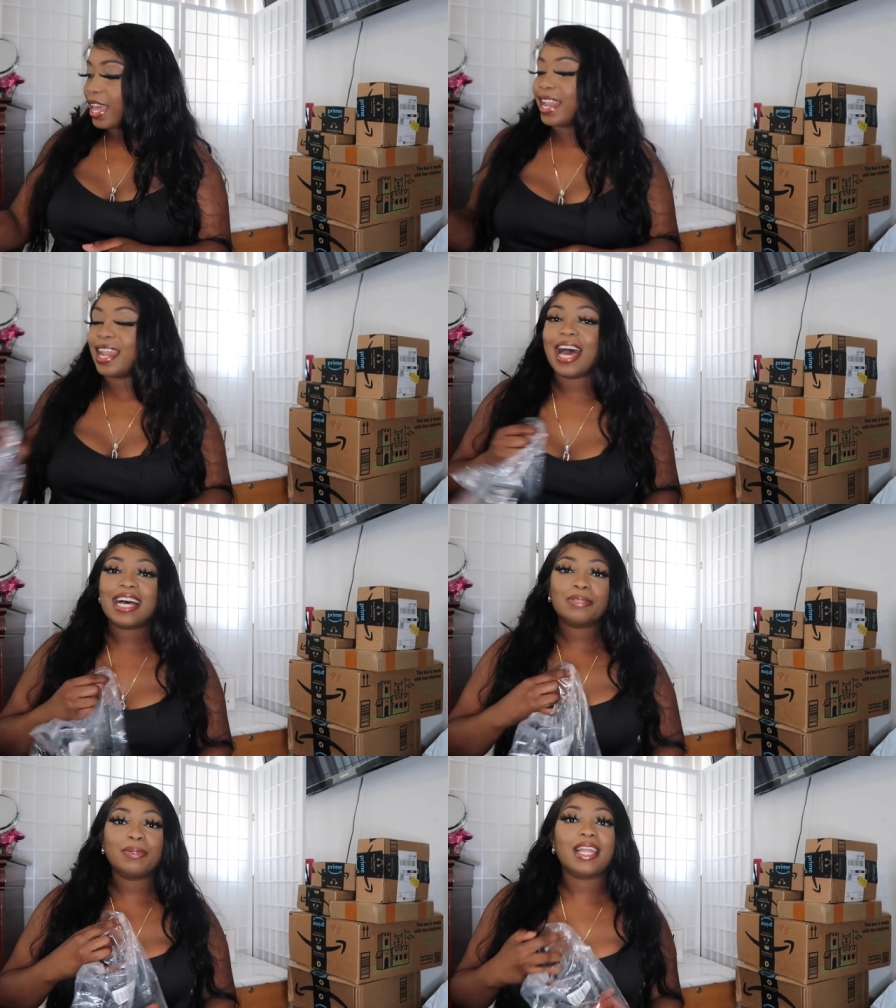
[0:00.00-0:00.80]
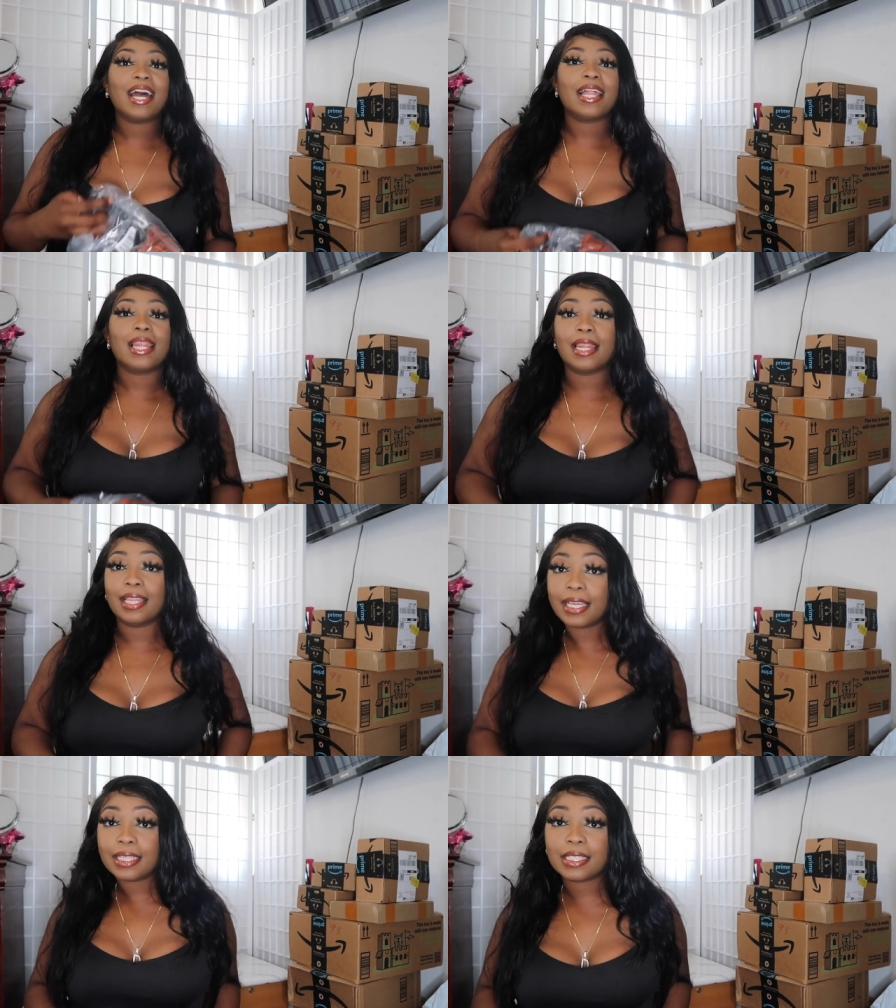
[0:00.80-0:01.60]
and last but not
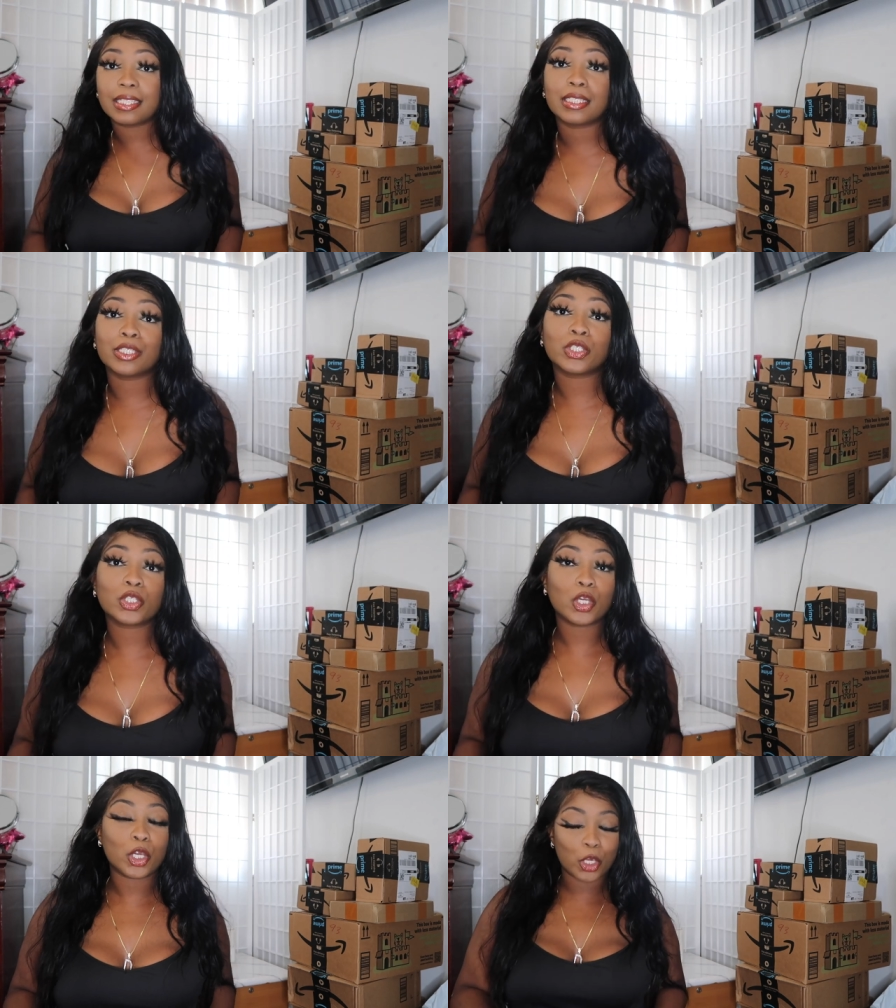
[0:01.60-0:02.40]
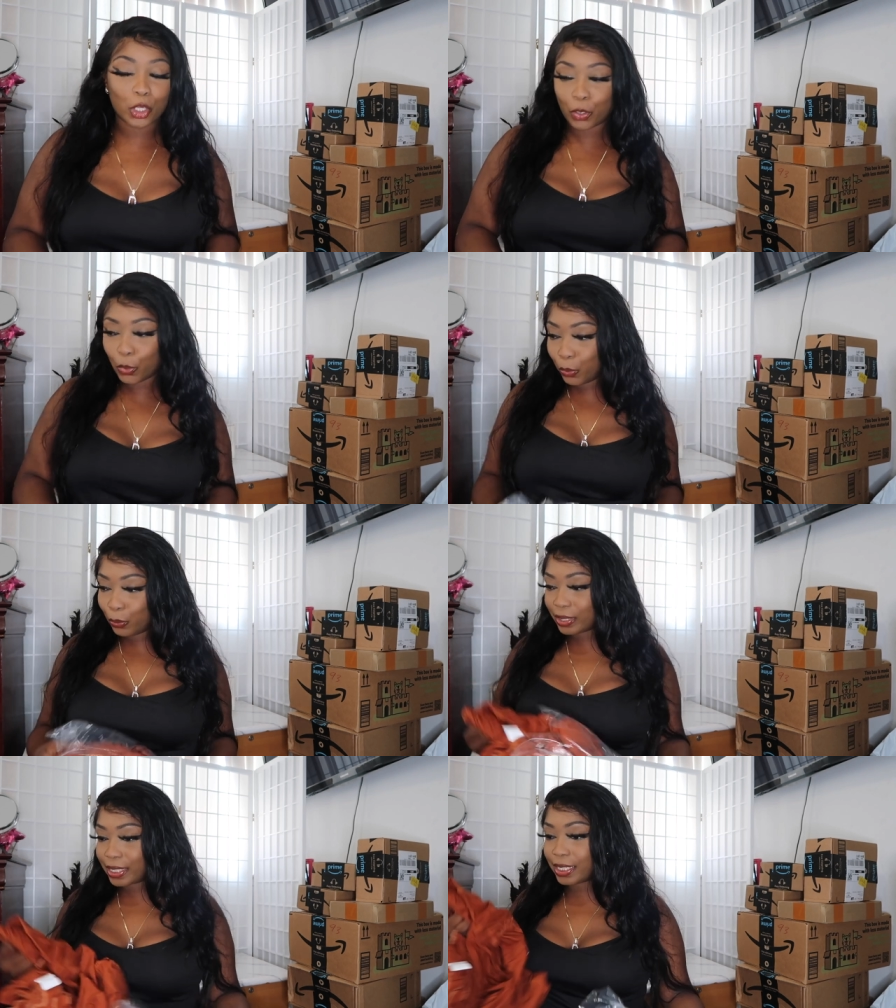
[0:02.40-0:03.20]
least is this cute
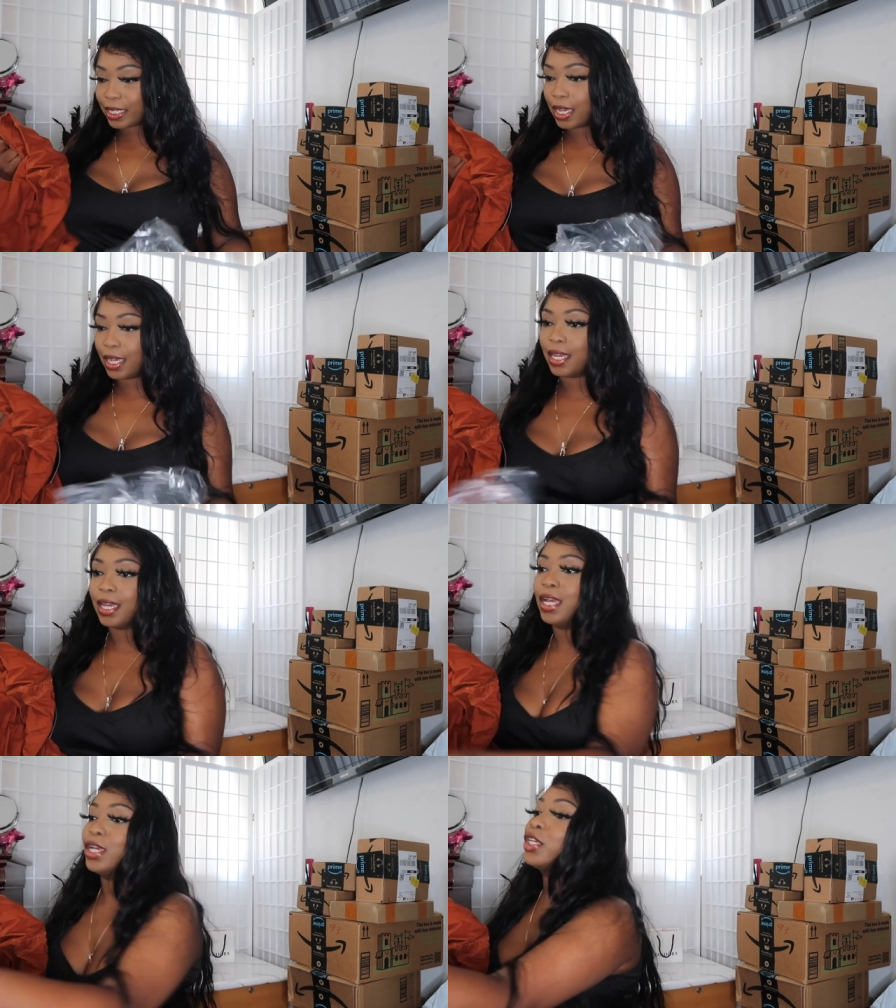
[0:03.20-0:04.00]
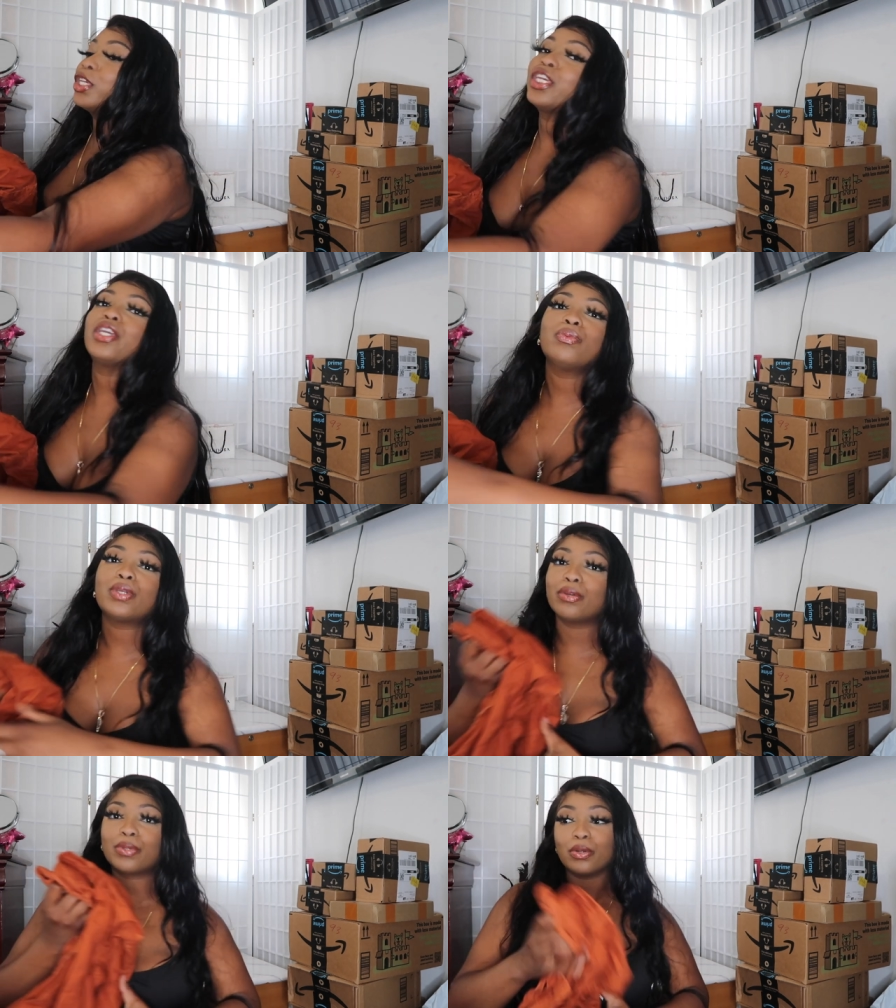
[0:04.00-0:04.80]
cute
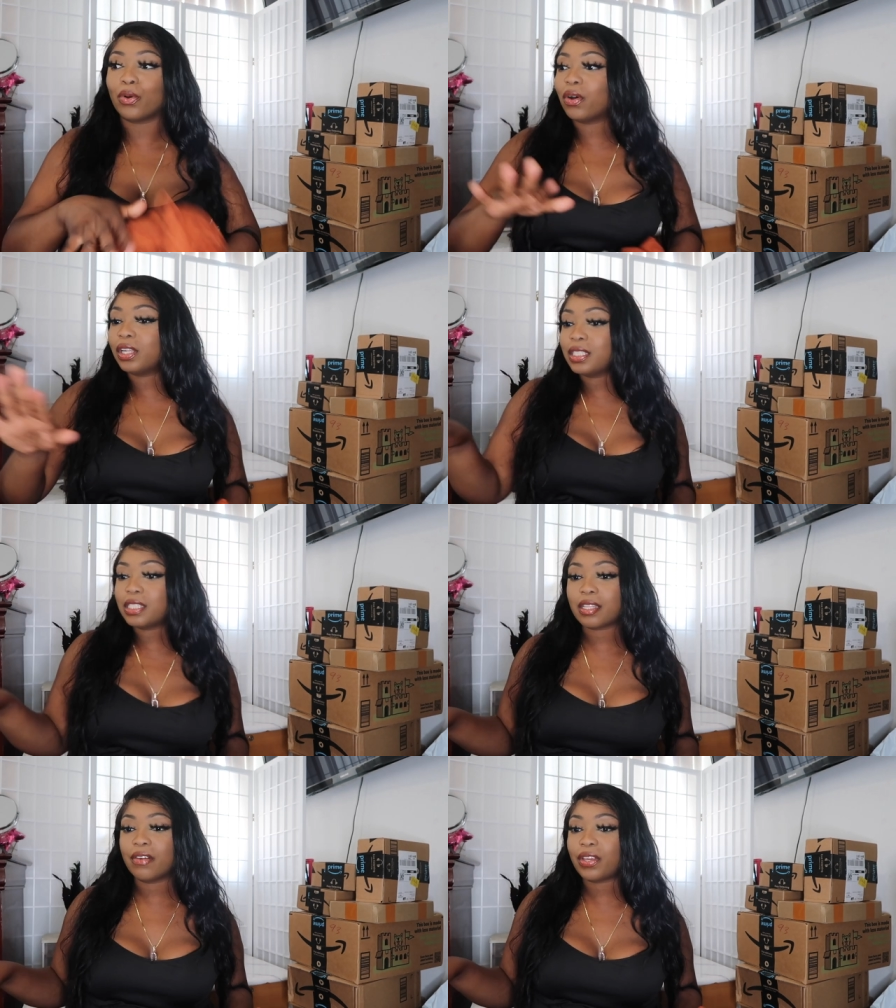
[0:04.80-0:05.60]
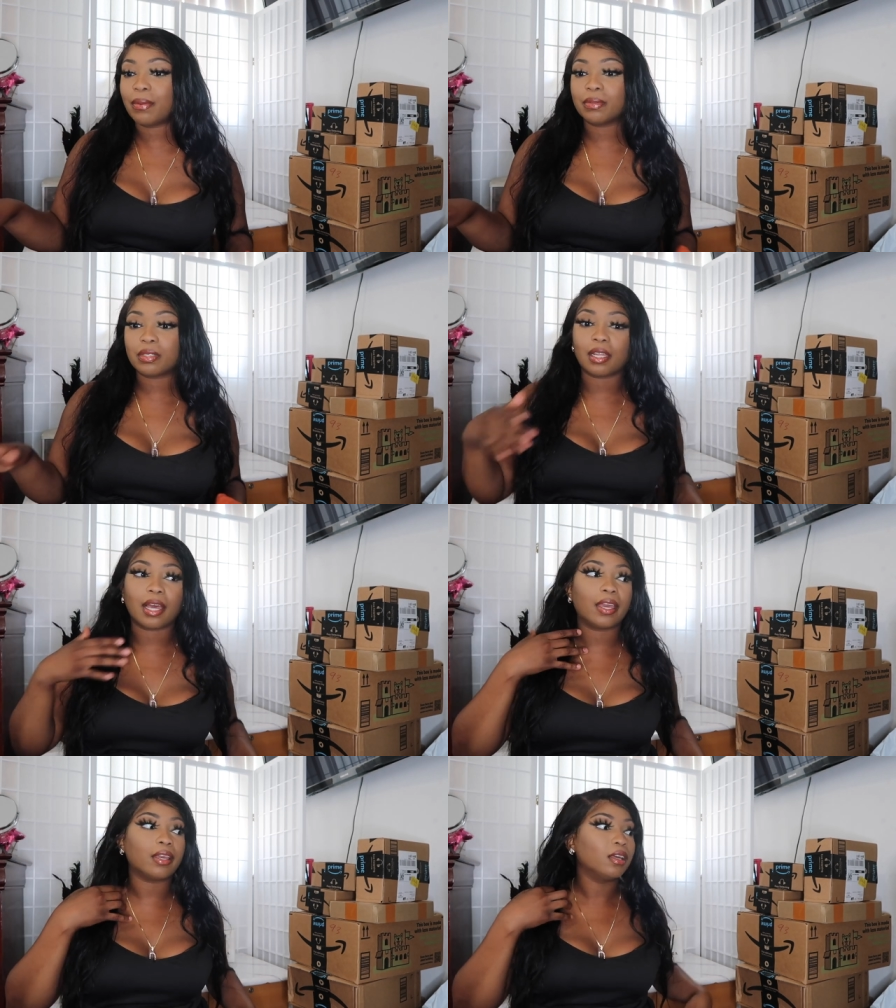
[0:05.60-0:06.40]
cute cute all of this stuff came up to
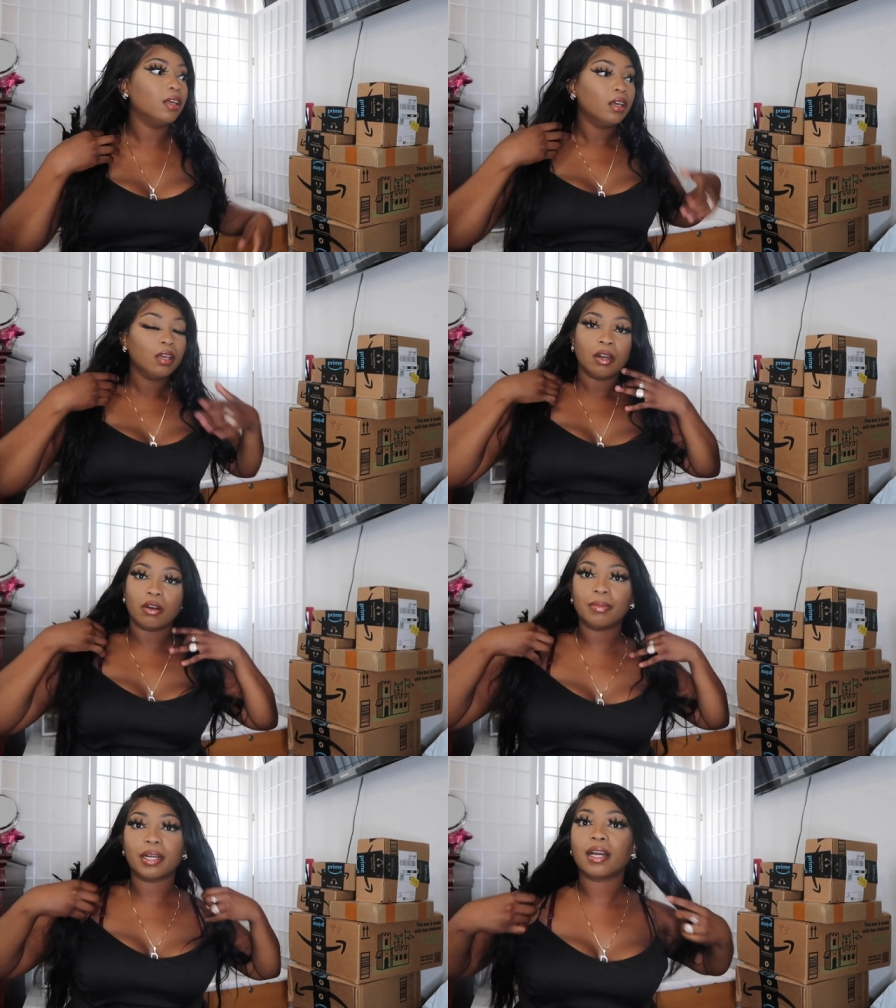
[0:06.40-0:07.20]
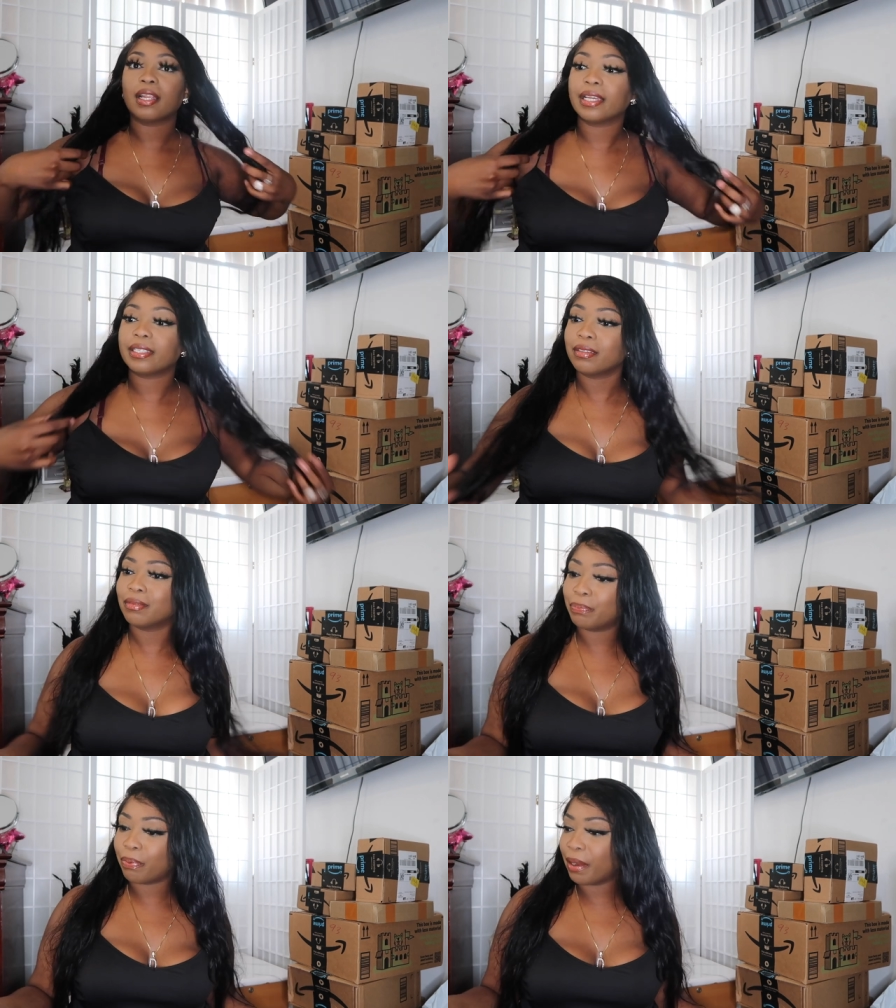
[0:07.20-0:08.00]
like oh my god like
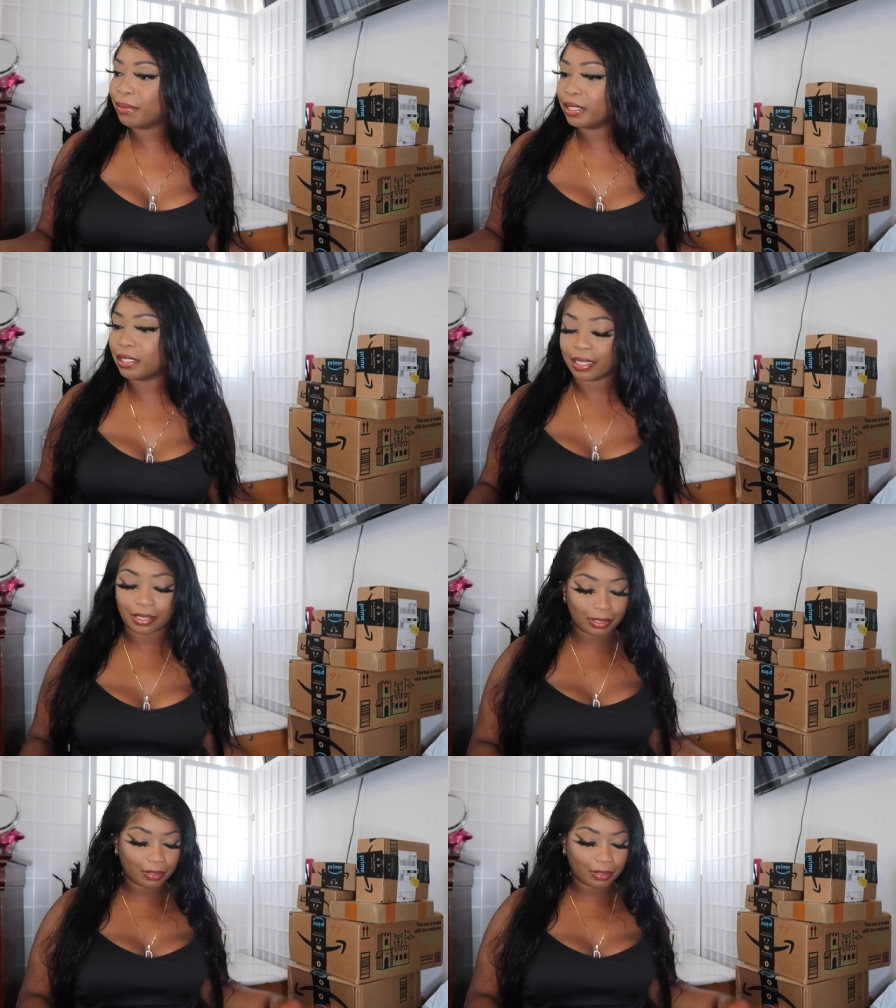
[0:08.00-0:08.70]
probably like